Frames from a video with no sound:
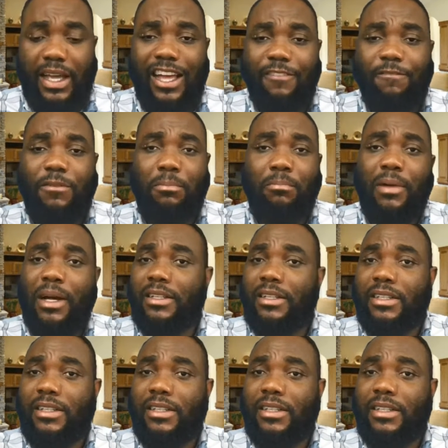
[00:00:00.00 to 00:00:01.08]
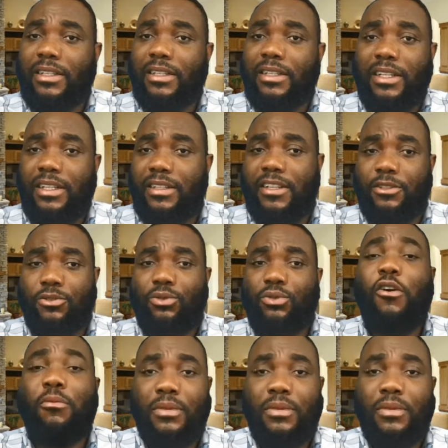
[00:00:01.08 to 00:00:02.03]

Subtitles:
I have been mandated to come